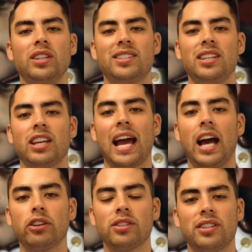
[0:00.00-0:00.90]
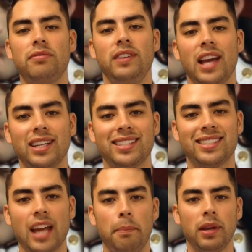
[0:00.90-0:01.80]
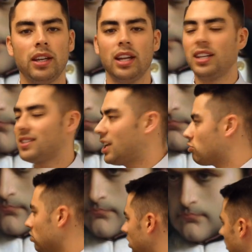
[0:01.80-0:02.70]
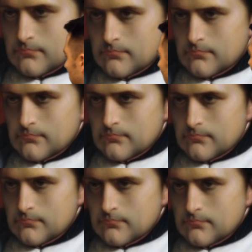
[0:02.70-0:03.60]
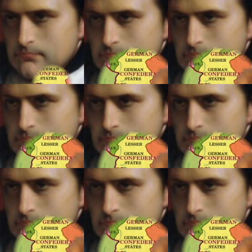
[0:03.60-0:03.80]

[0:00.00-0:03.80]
to see the Congress of Vienna step in and essentially give power to